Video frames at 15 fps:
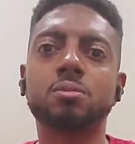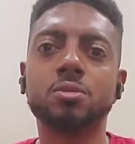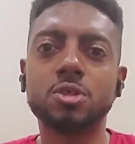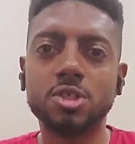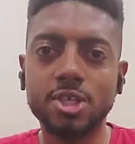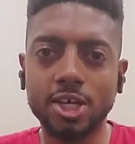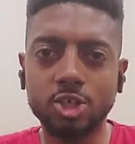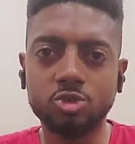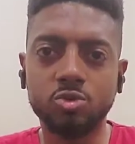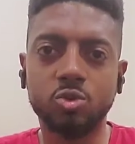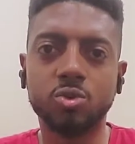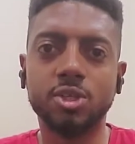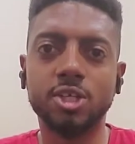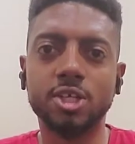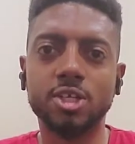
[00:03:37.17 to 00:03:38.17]
sexual
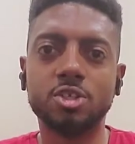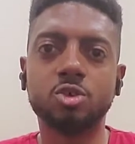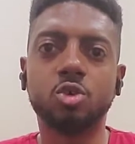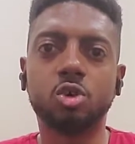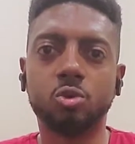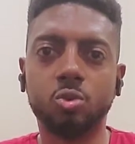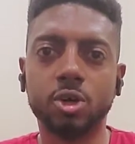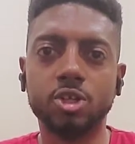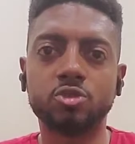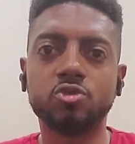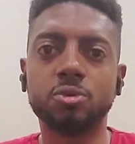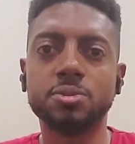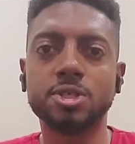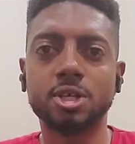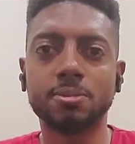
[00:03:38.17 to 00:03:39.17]
needs or wants
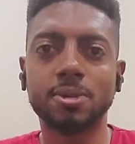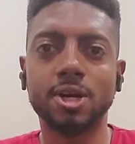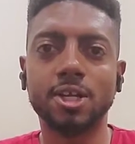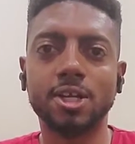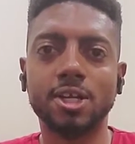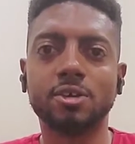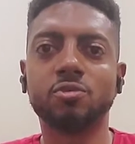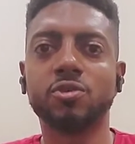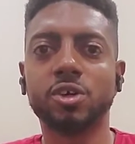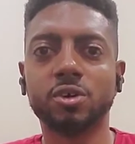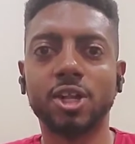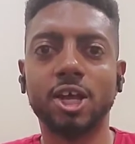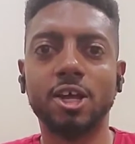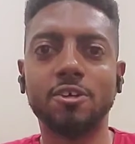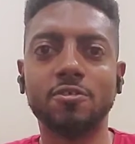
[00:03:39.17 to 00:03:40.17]
from somebody in real
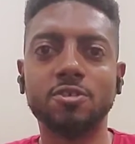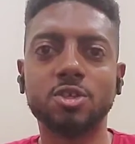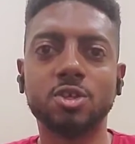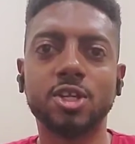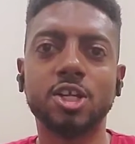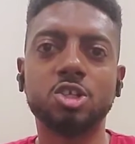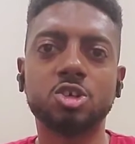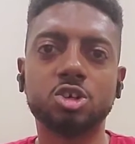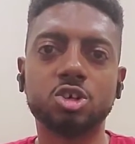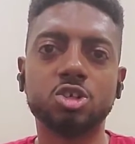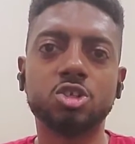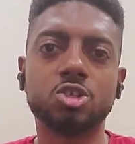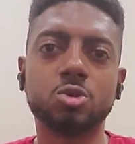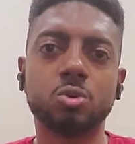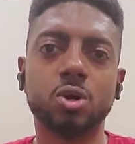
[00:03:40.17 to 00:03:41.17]
life. So they turn
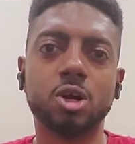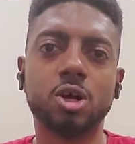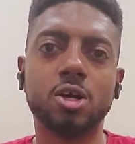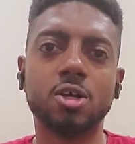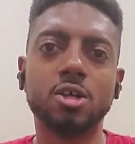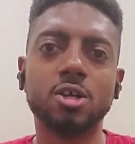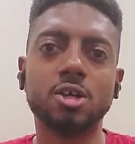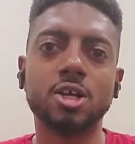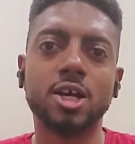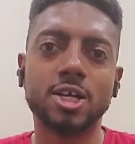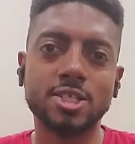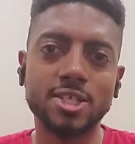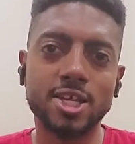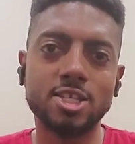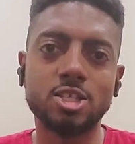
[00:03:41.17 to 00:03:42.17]
to a
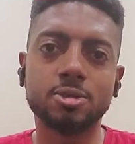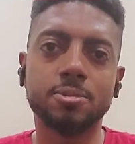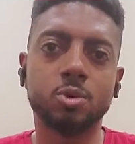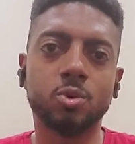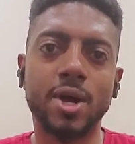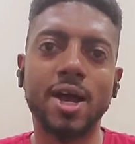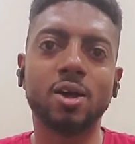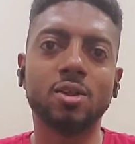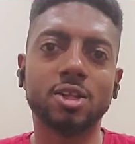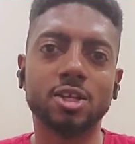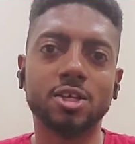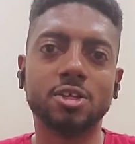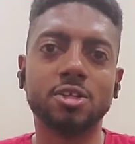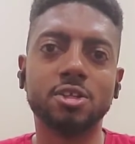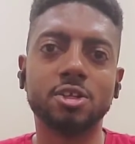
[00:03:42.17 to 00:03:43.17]
accessible
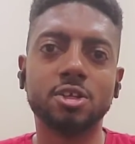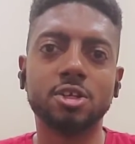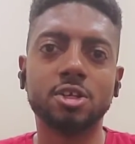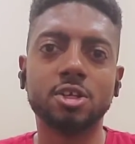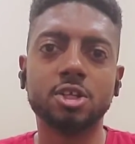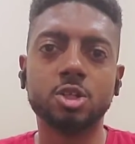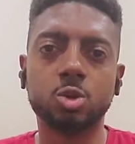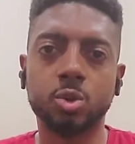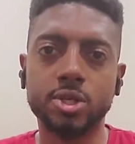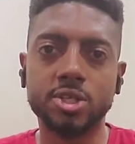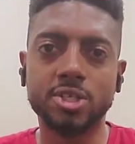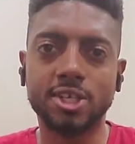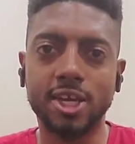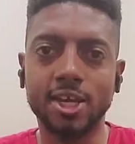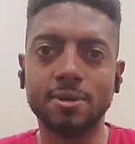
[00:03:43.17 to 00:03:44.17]
outlet to
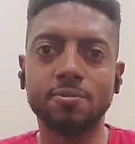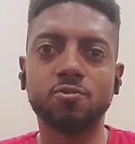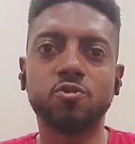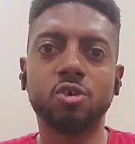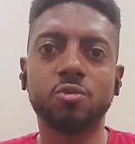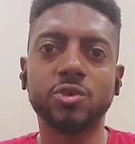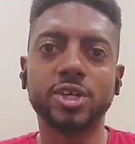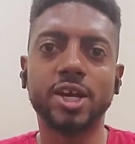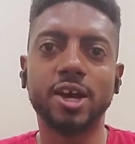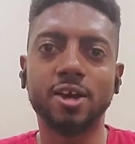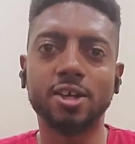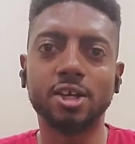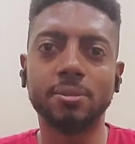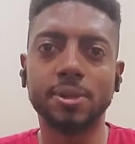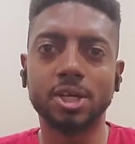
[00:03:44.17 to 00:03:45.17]
escape from
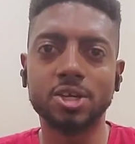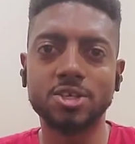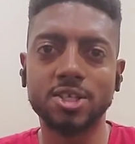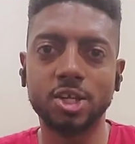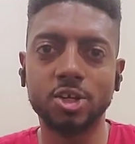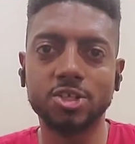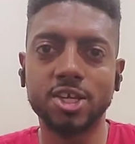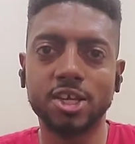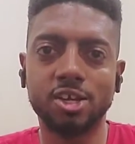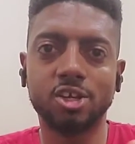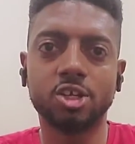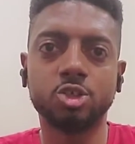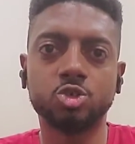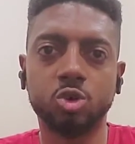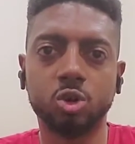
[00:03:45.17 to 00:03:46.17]
reality because they are taking
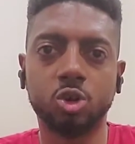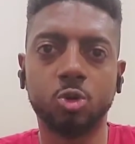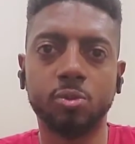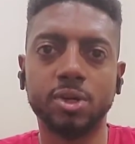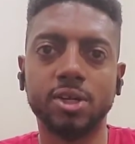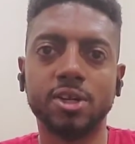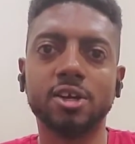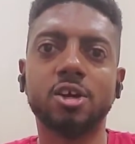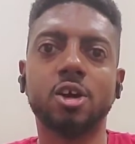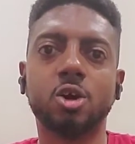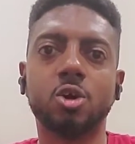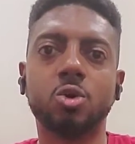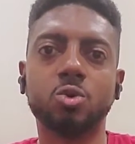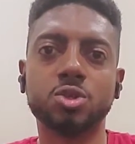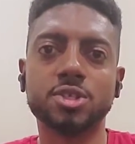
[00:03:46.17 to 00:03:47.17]
control over their
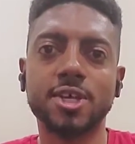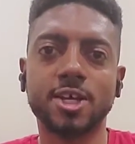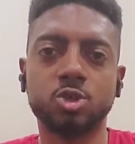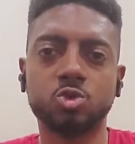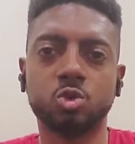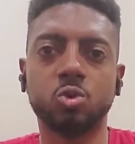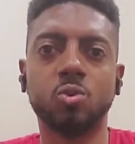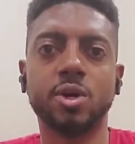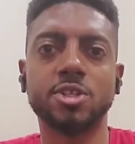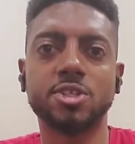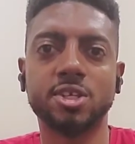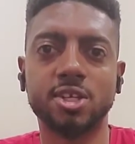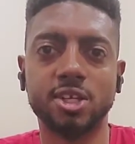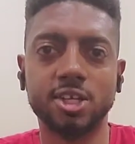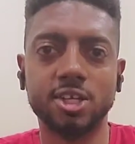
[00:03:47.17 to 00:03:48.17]
own sexual wants
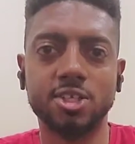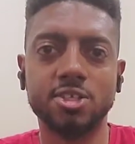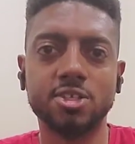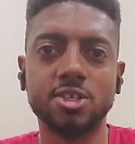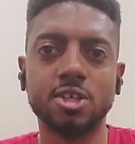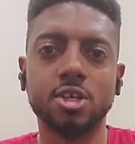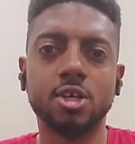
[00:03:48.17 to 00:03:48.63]
and needs.